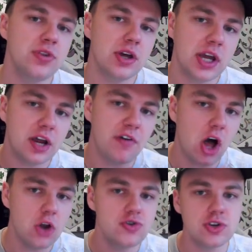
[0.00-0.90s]
the kind of
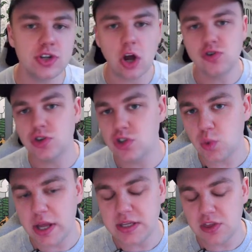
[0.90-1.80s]

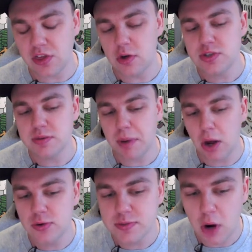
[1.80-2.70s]

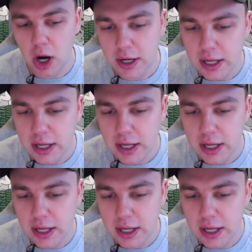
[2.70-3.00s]
£120,000 mark.